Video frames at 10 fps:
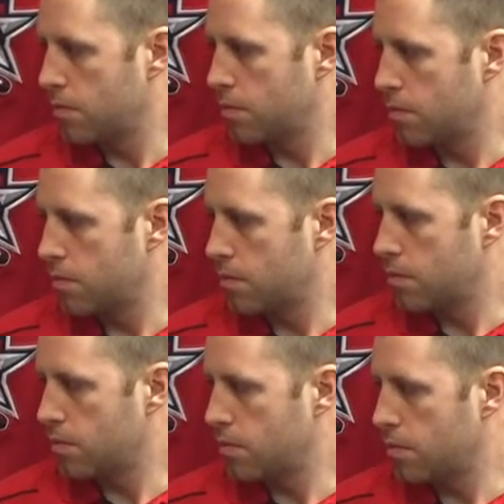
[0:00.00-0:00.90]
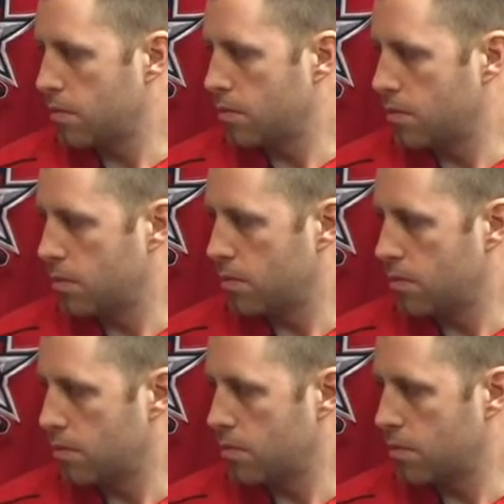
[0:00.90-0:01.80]

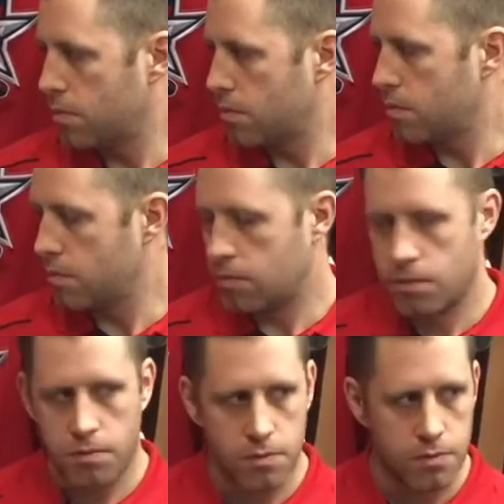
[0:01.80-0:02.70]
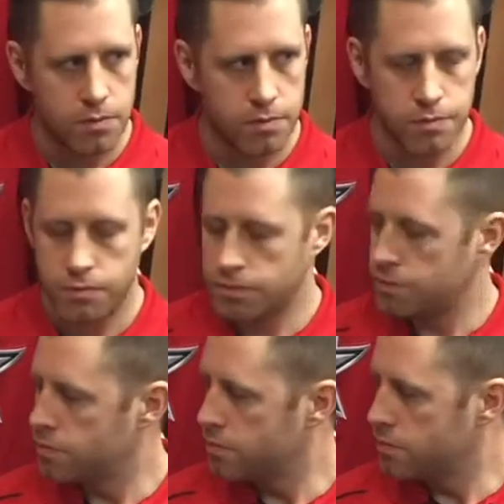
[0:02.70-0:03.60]

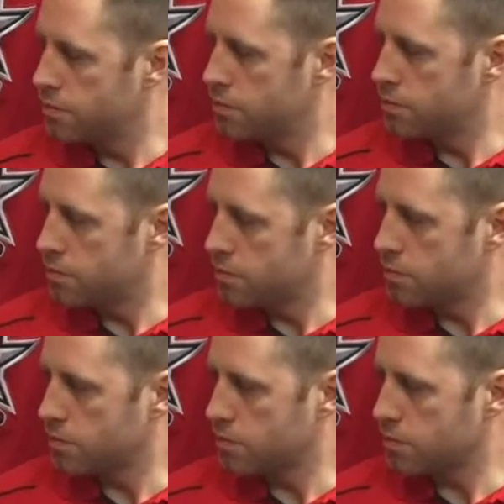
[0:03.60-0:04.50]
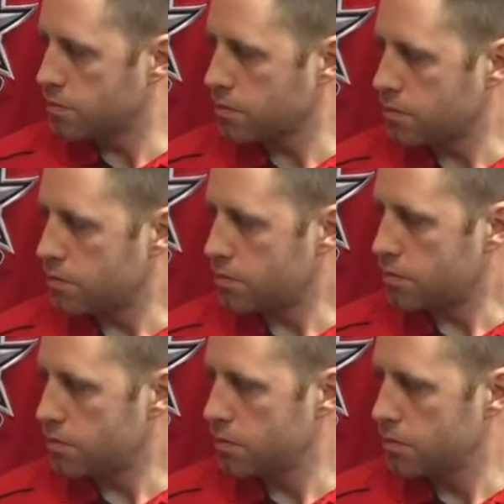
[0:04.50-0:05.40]

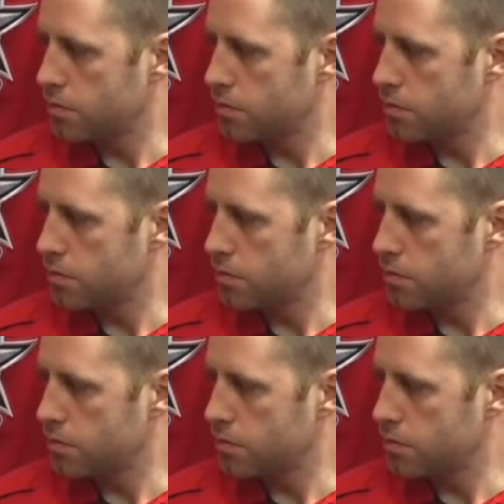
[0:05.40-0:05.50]
(not speaking)